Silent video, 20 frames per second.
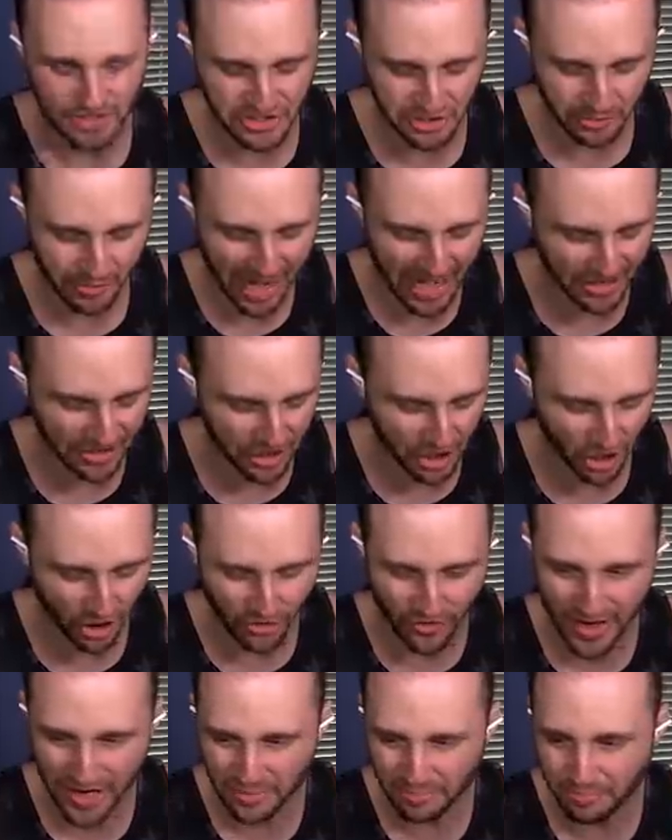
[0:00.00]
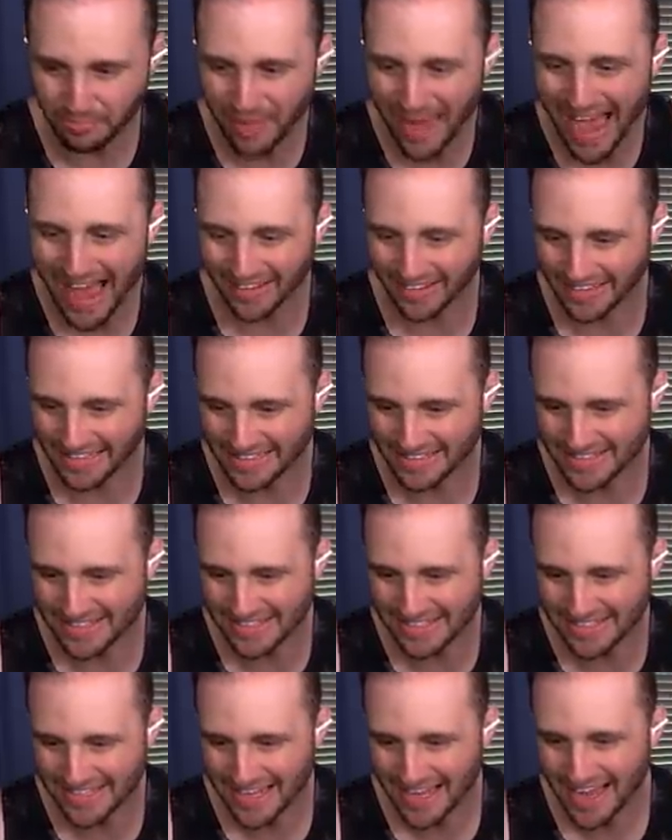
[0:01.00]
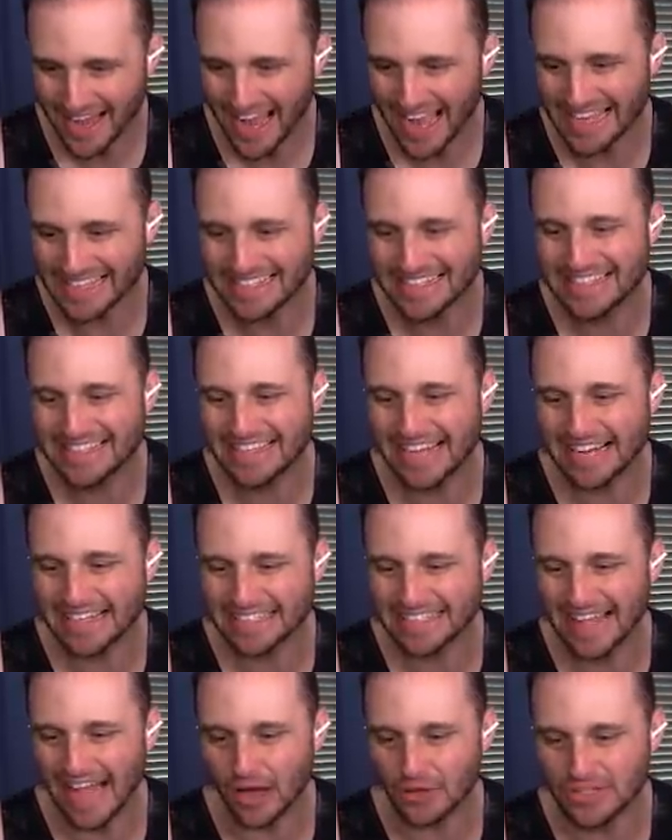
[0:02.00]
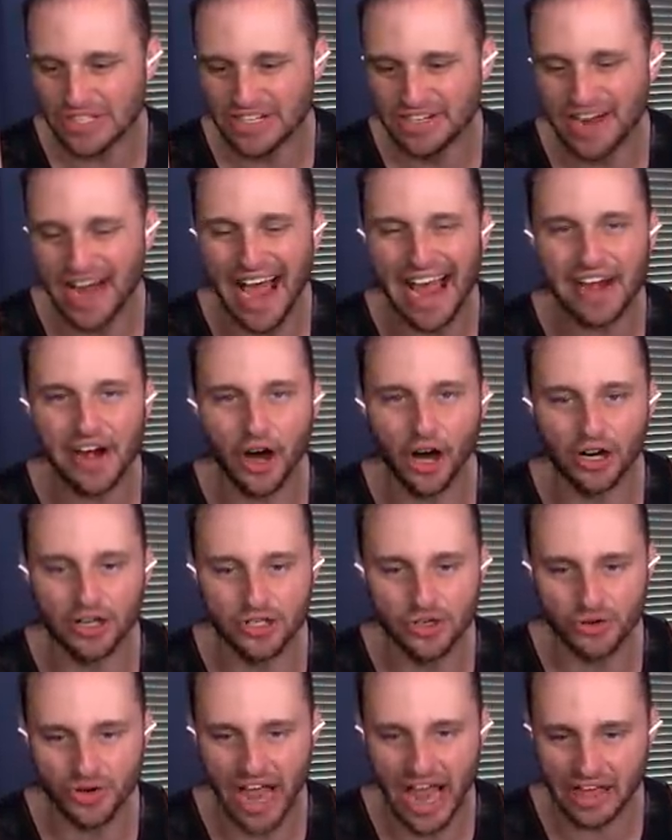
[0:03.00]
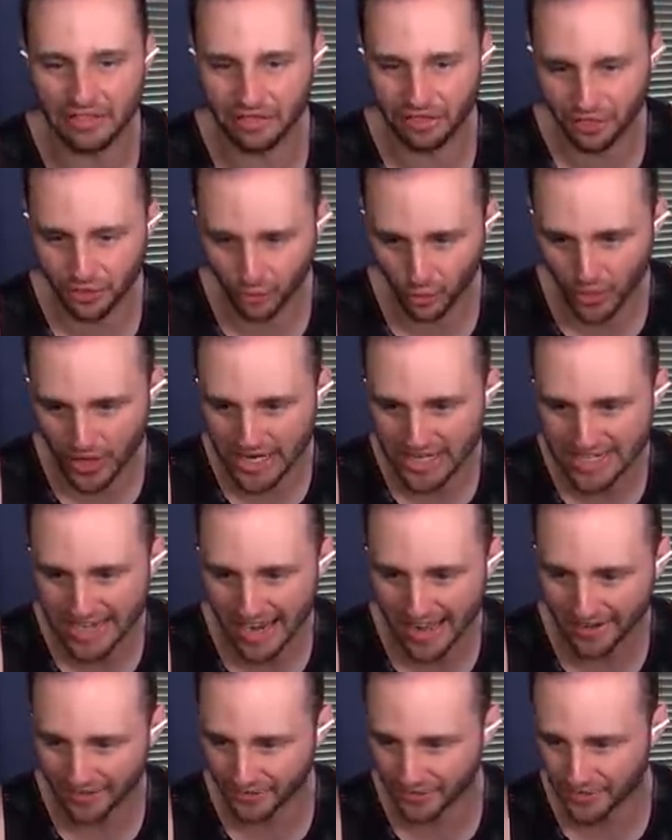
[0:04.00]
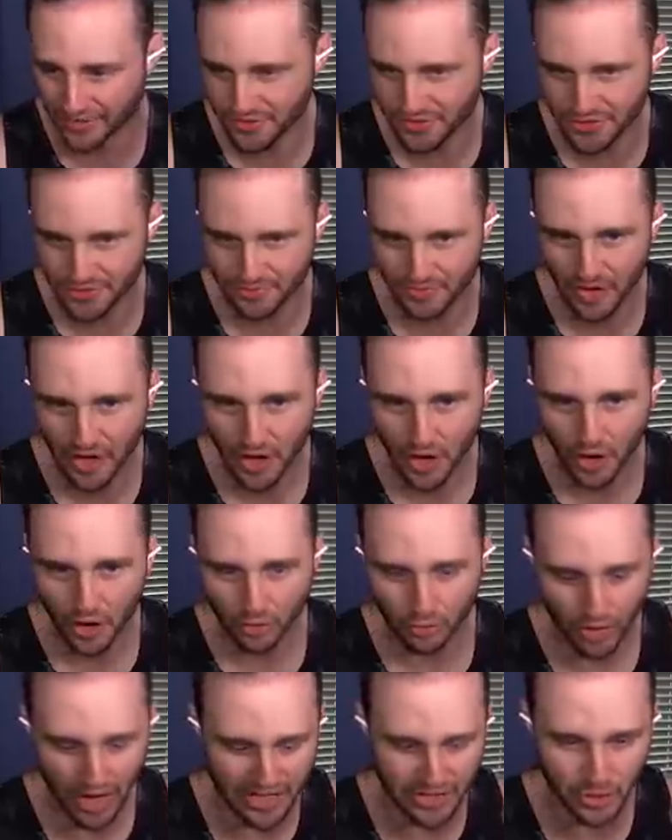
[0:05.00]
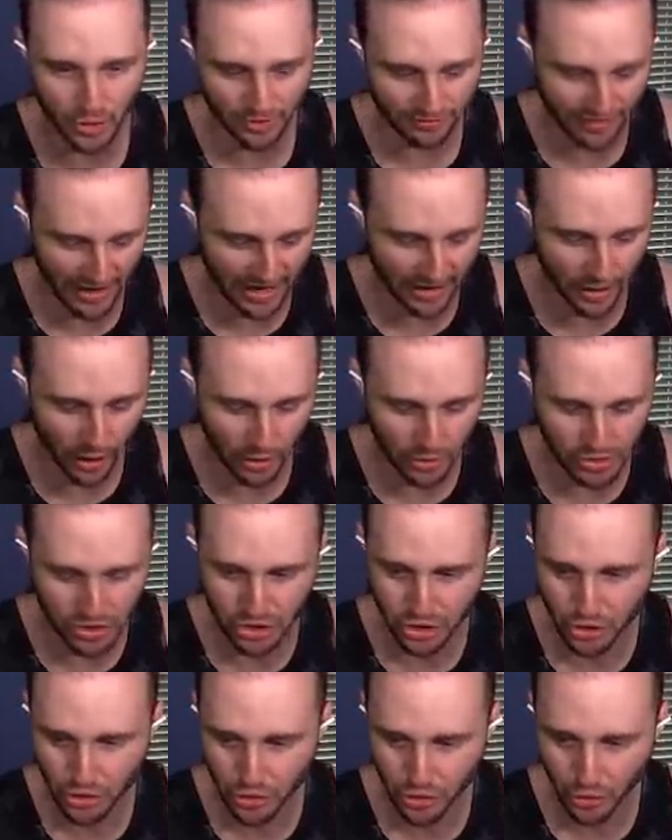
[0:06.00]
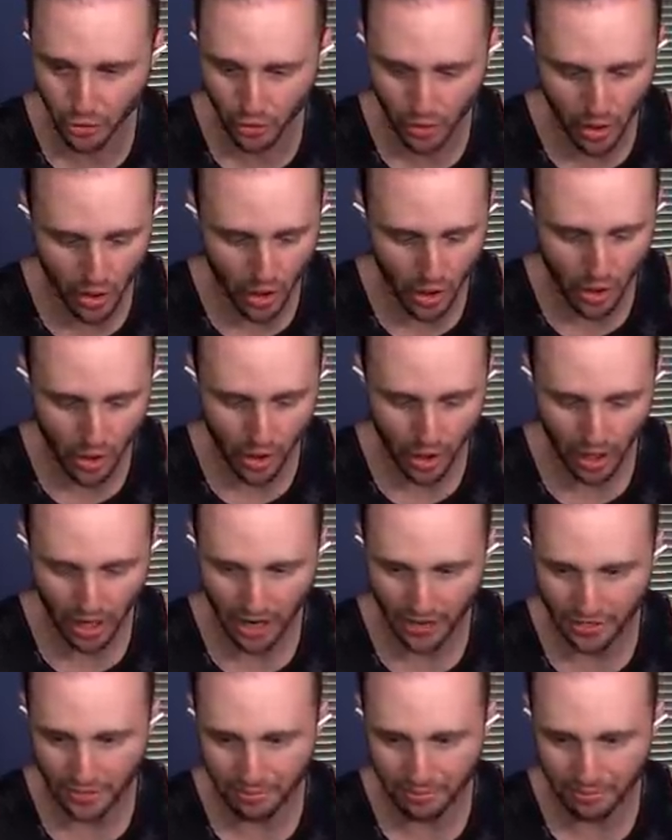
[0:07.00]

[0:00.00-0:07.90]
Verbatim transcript: So my current balance is $6,903, right? So if I go to uh,